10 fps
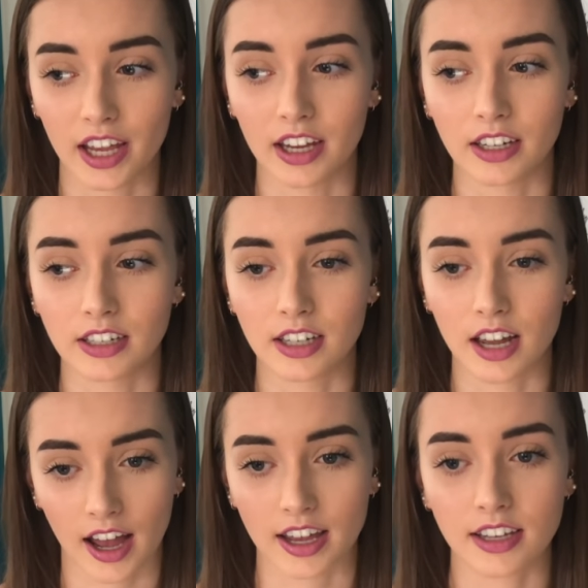and
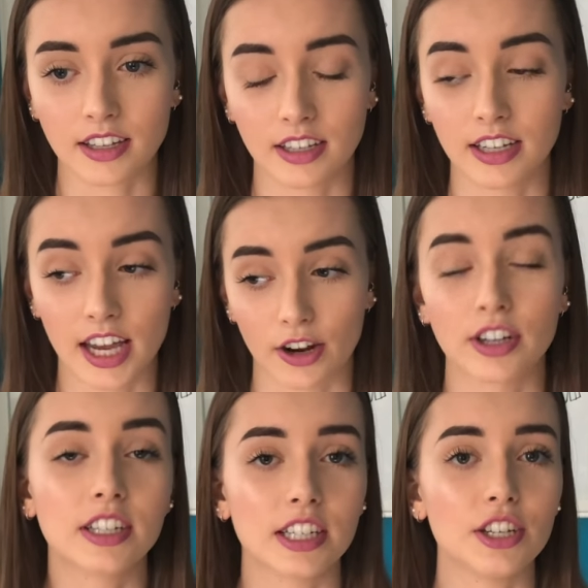I can
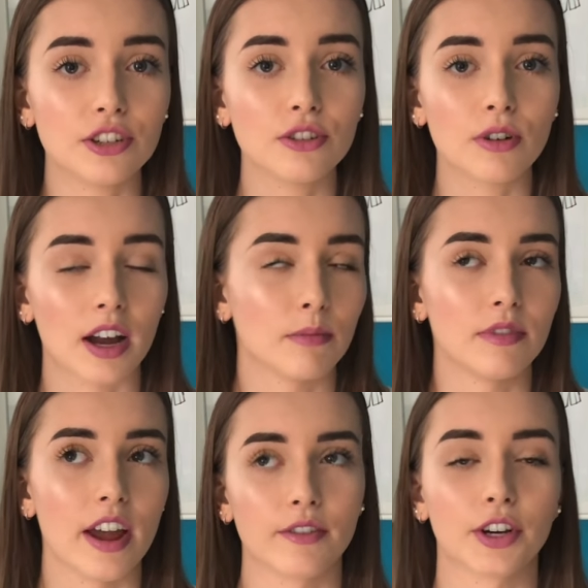guarantee you
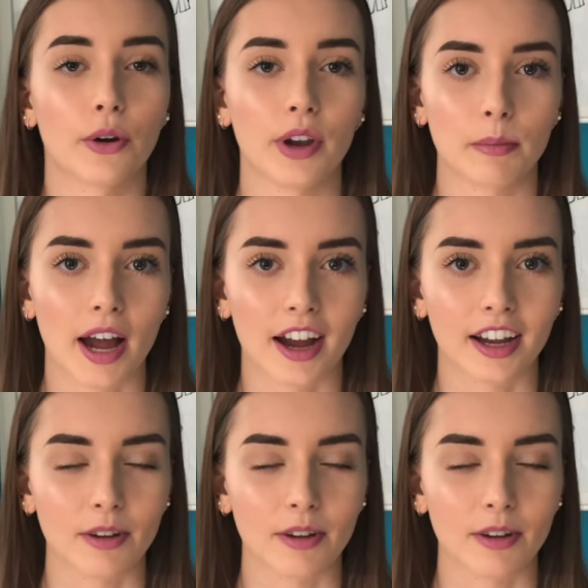I'm never going back.